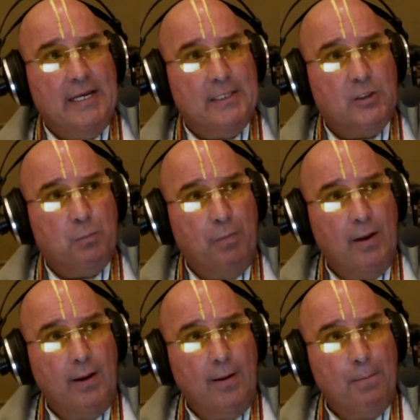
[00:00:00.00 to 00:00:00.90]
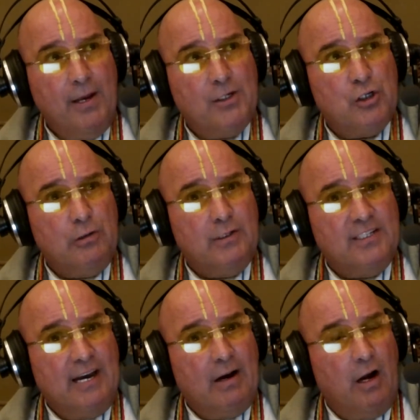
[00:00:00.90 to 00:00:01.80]
His picture is
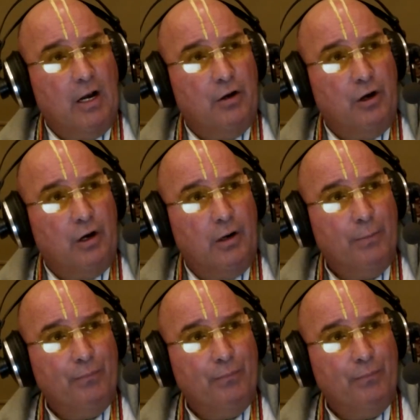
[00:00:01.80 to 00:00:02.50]
there under.